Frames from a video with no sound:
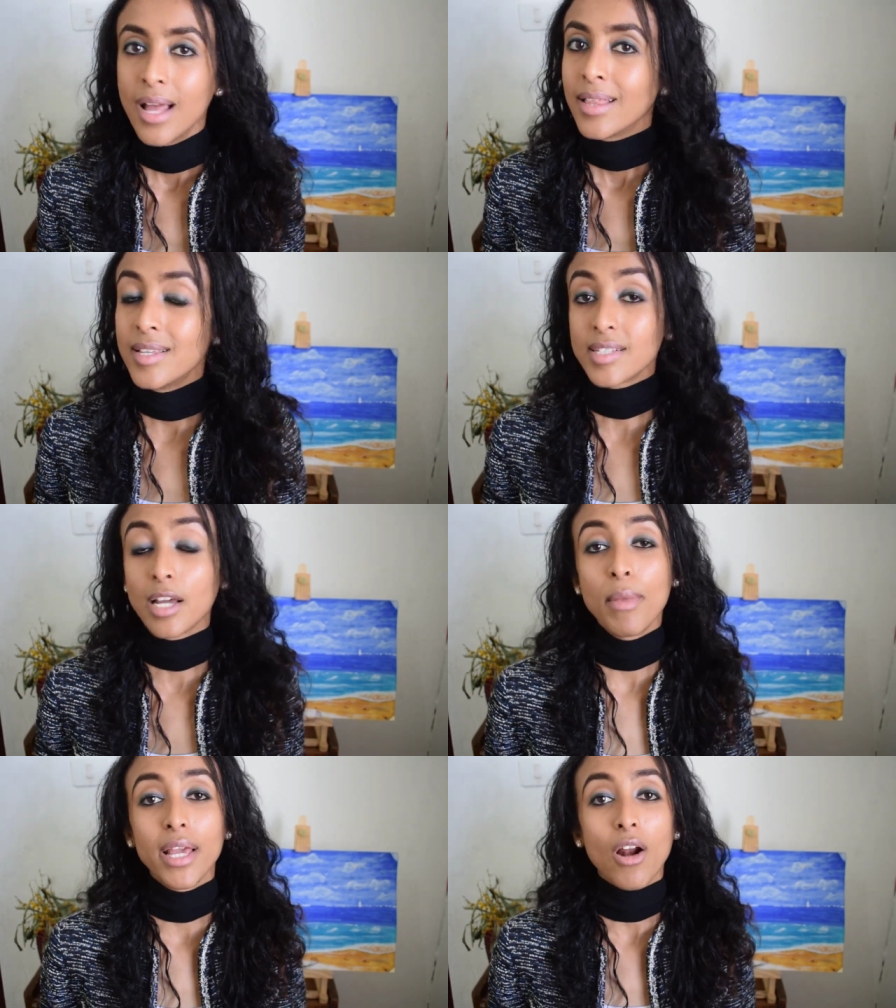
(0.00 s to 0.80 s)
This can
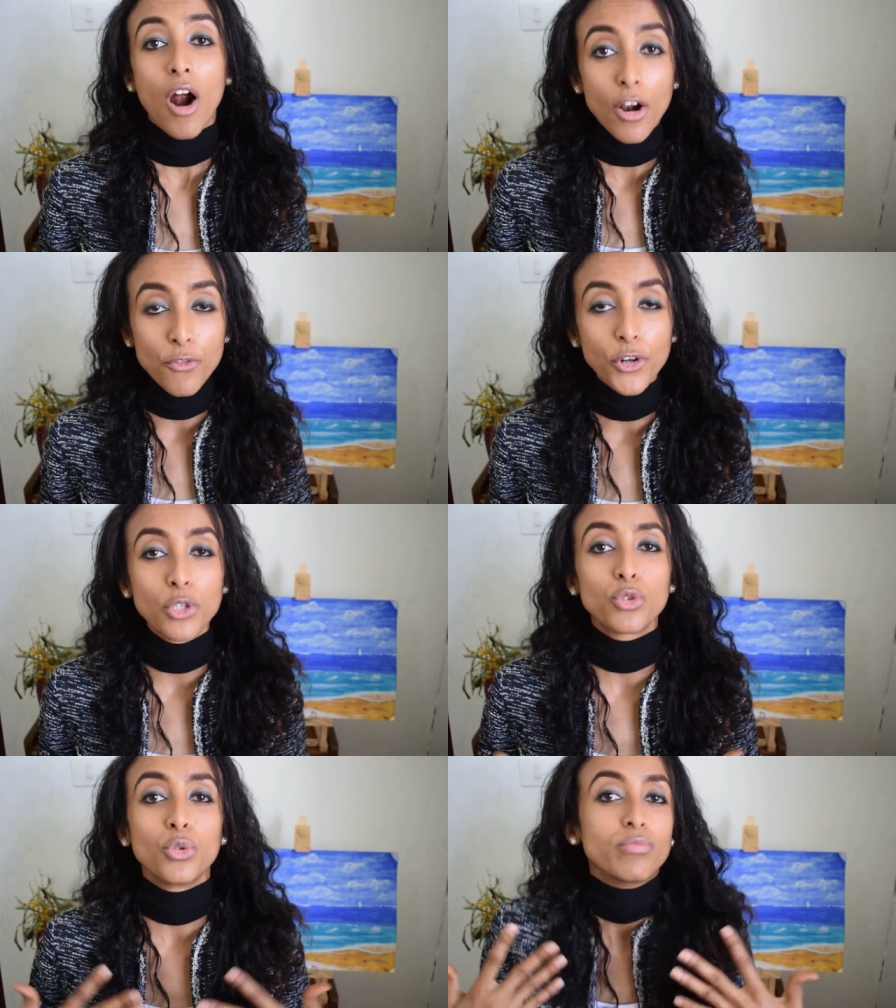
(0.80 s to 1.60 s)
make it hard for
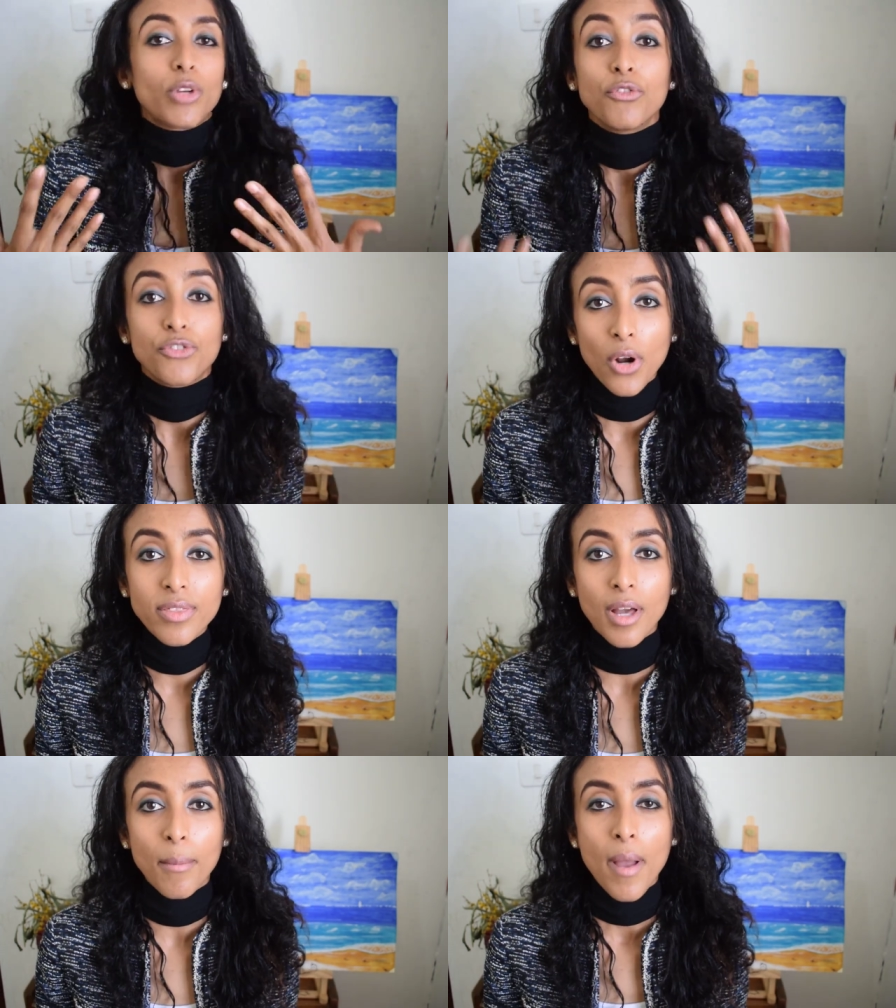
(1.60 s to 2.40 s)
you to confront
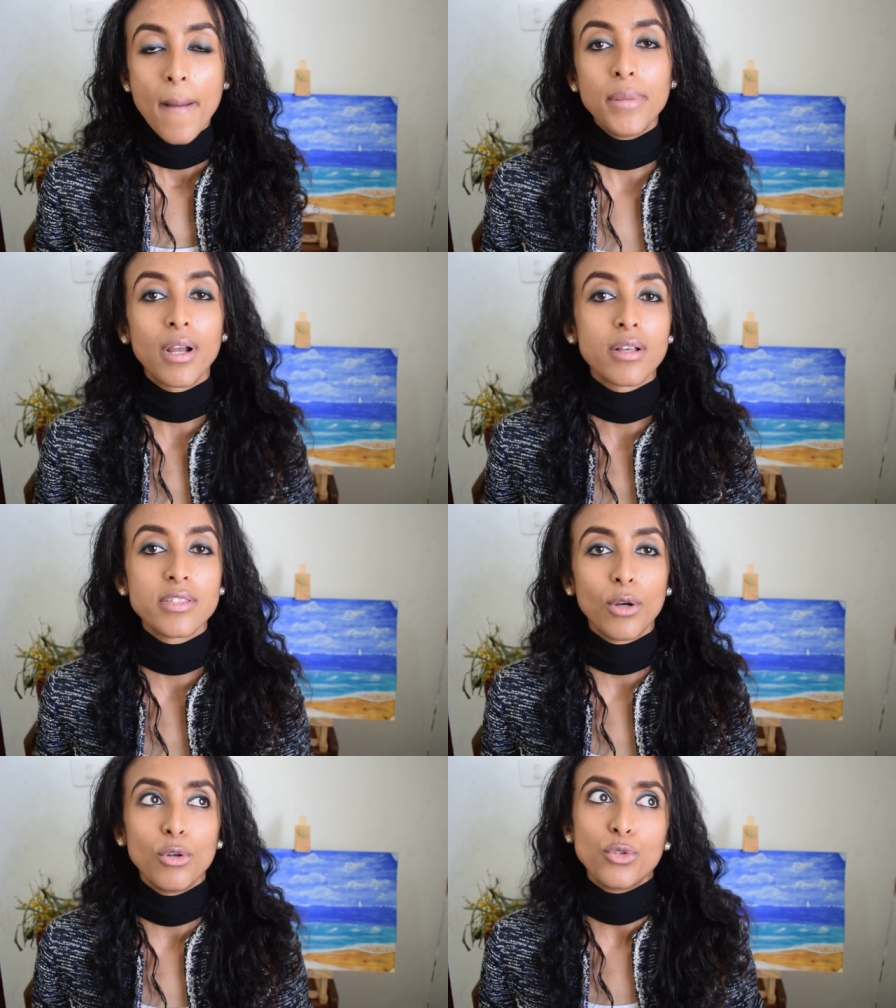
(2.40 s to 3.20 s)
them because
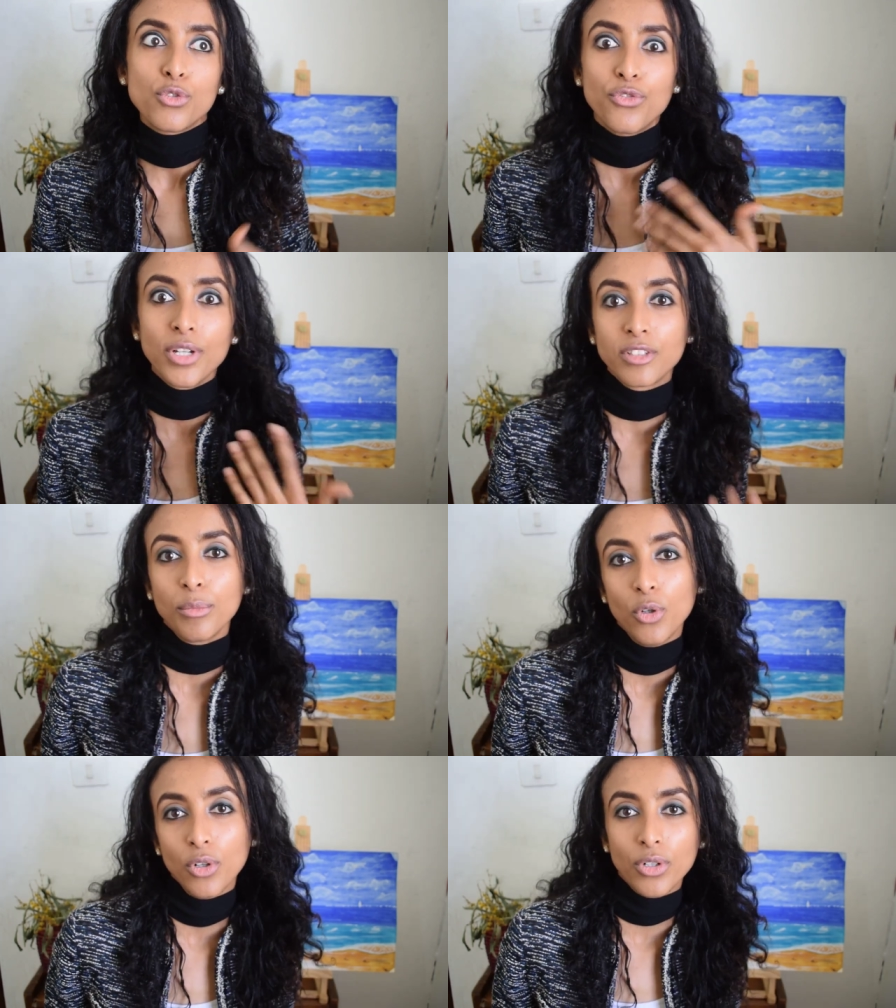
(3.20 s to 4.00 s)
they will use
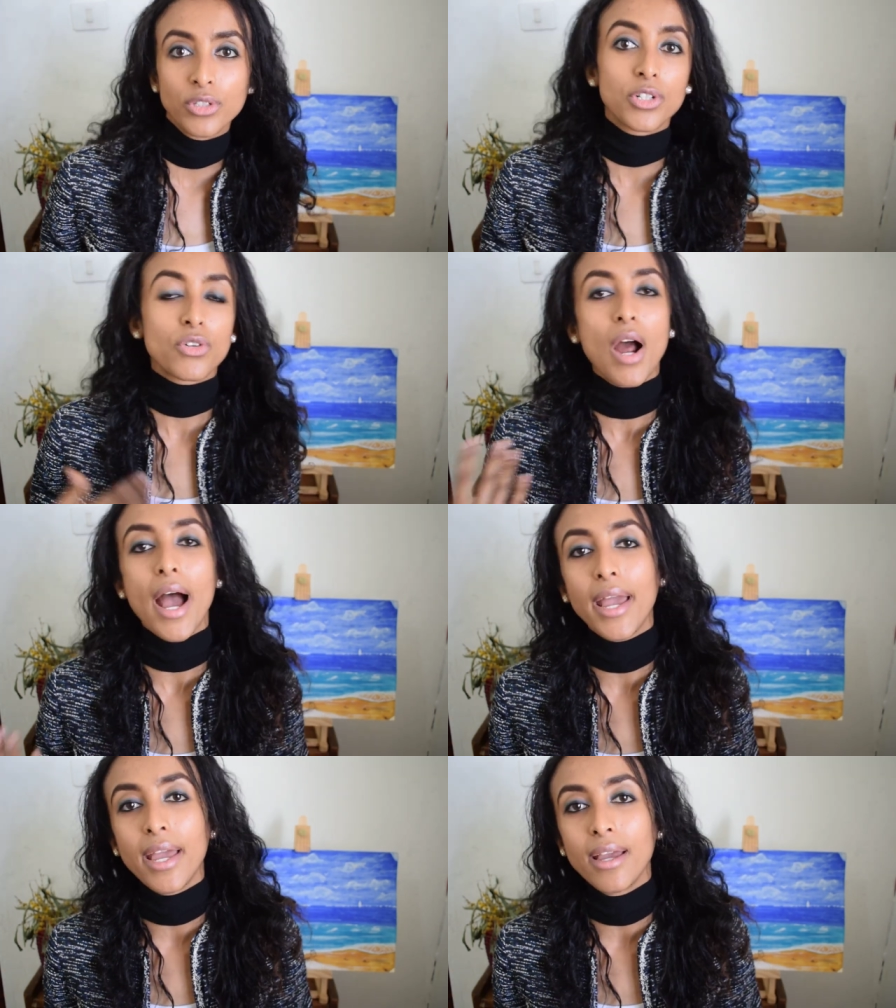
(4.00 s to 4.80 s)
victimhood,
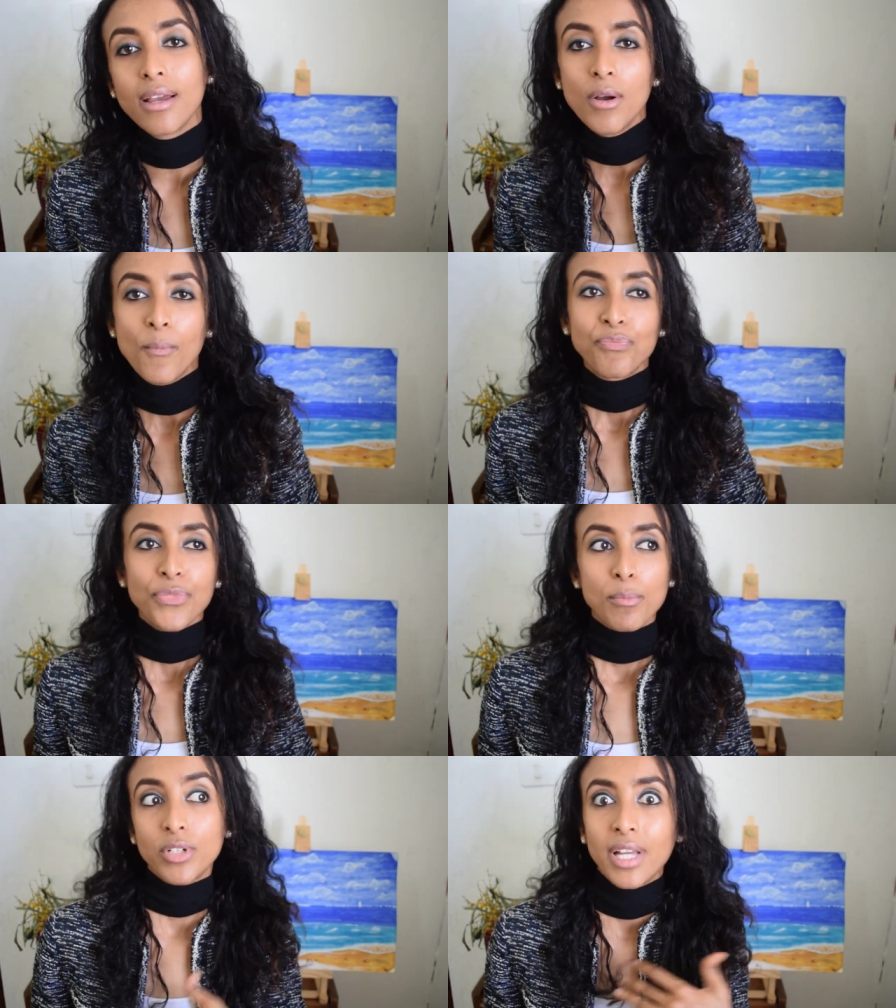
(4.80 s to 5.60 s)
crying,
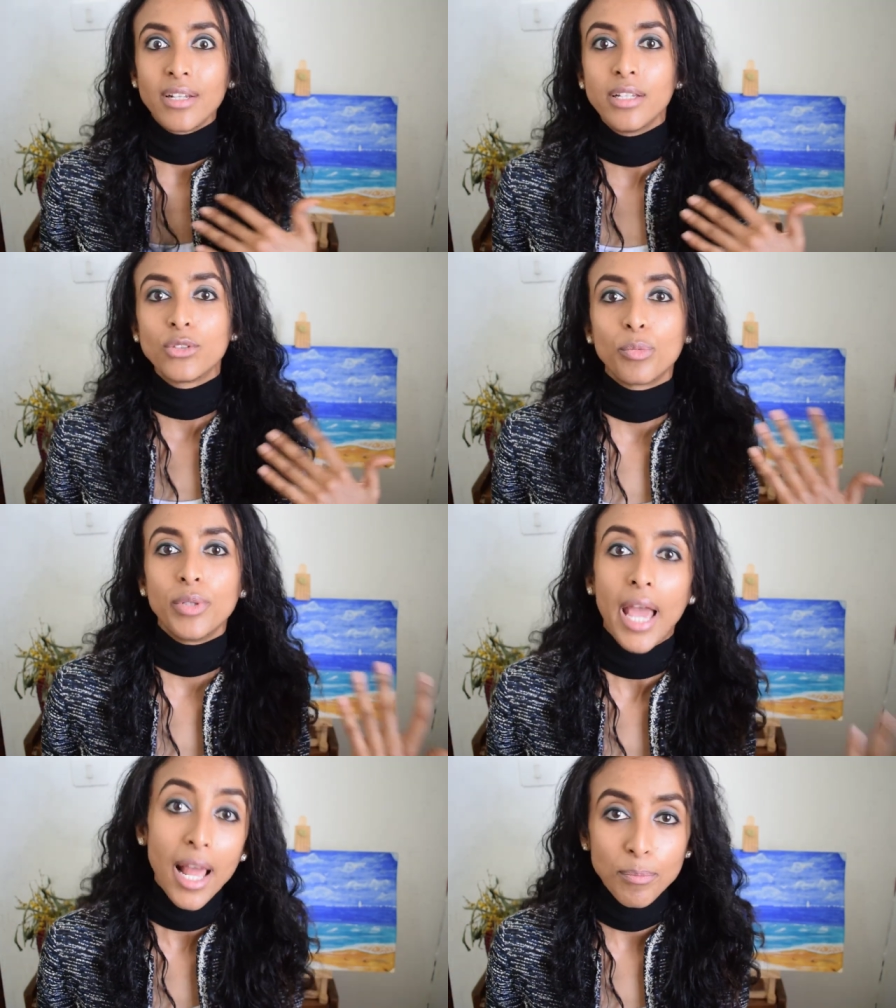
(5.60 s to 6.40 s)
pretending to be
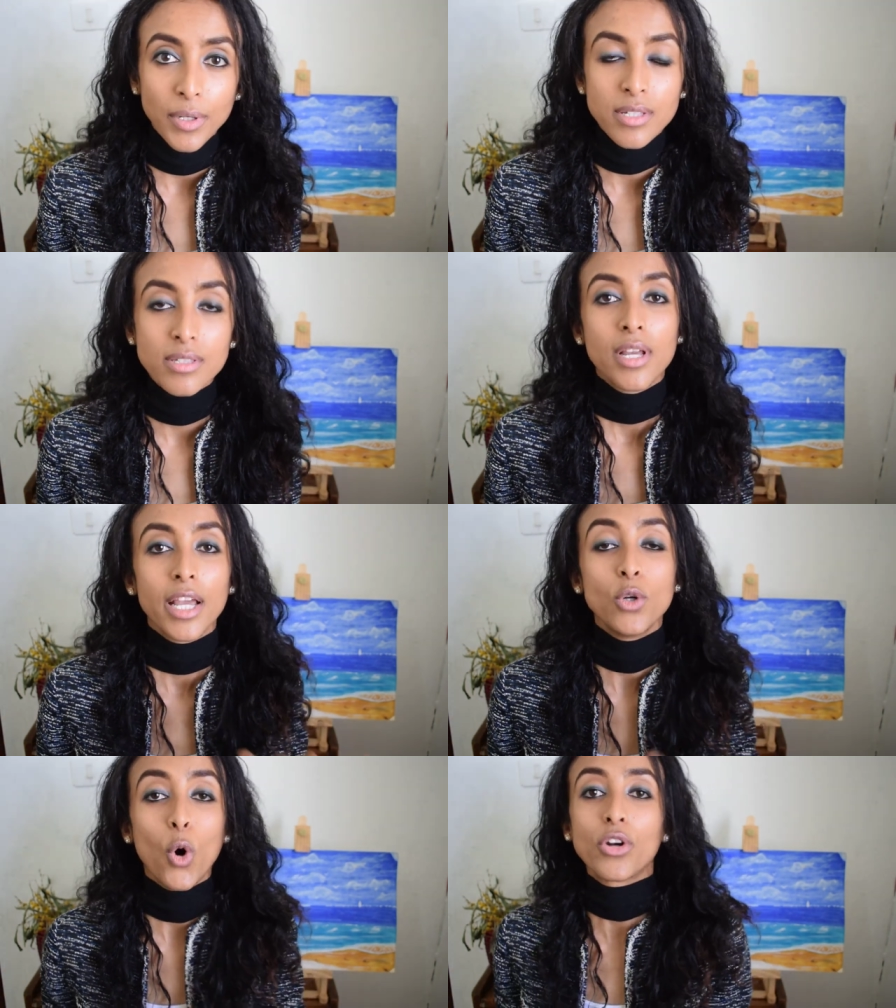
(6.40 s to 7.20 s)
helpless
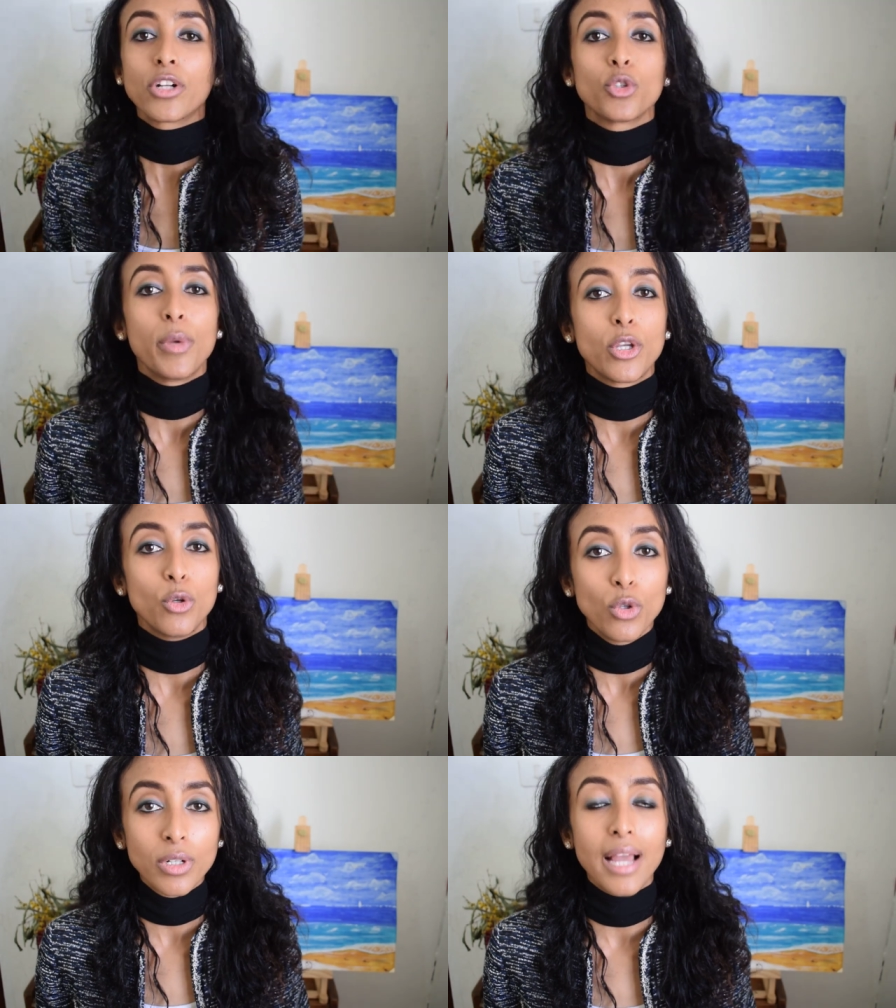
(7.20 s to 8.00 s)
in order to make you
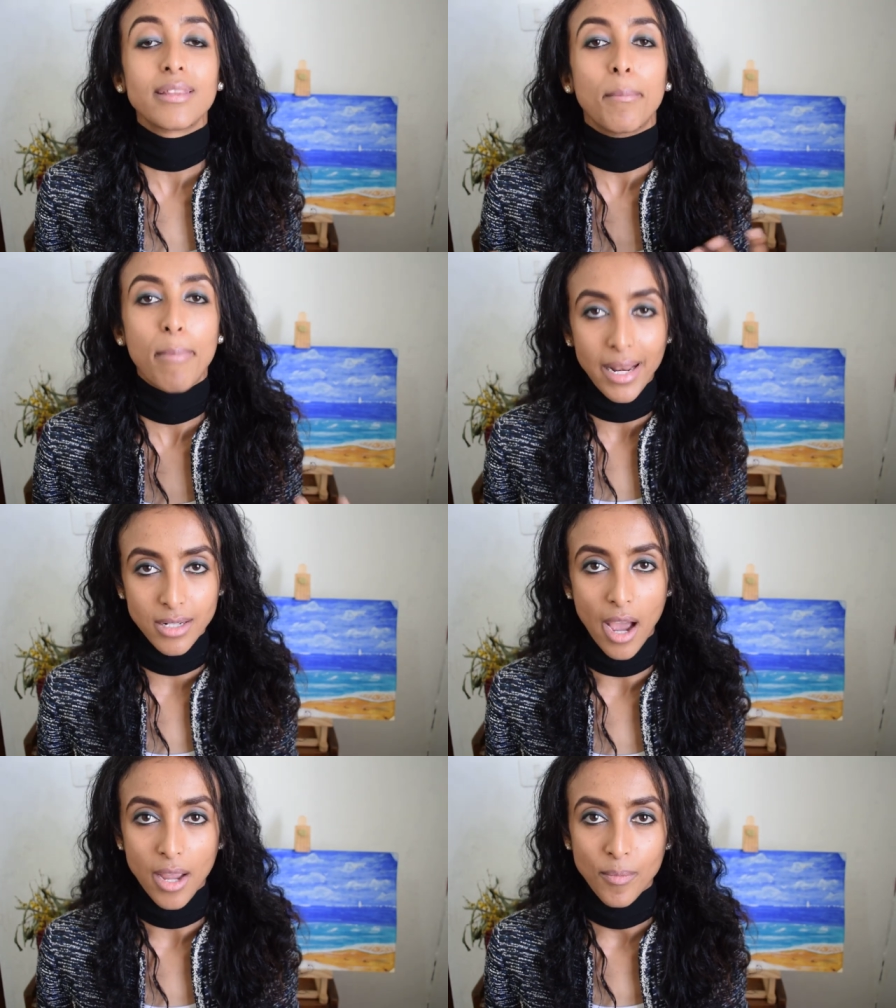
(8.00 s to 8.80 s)
look like the bad
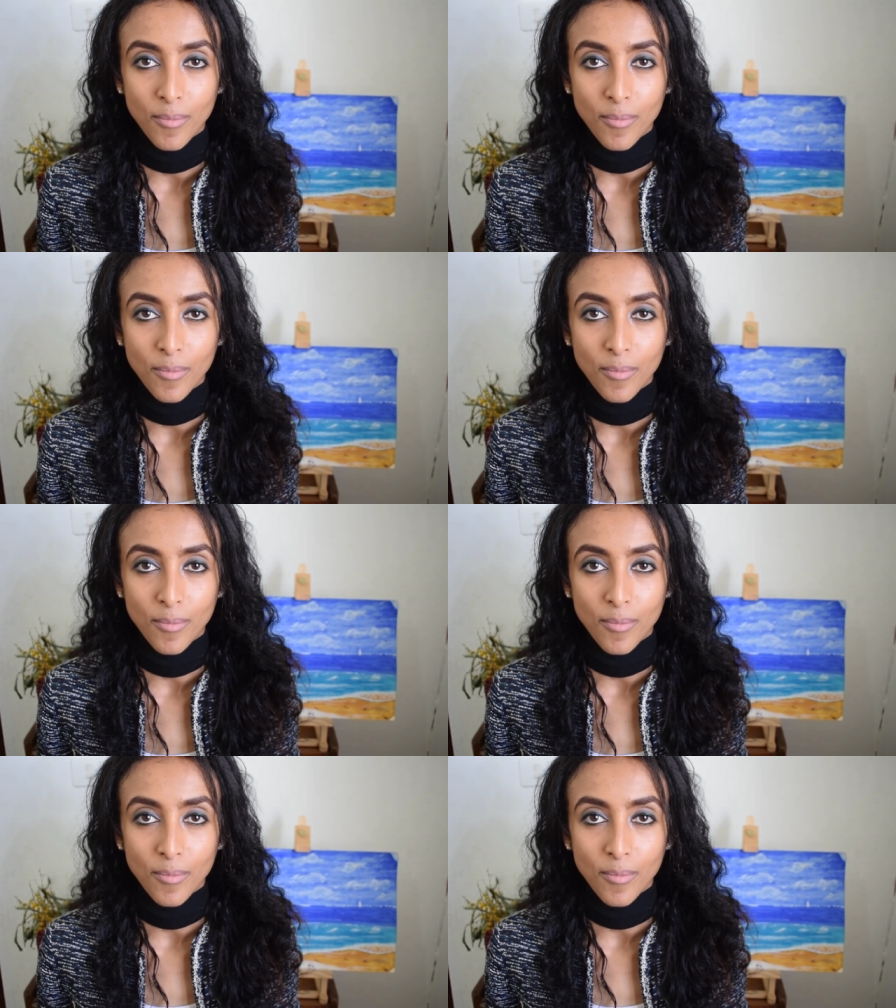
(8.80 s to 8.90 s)
guy.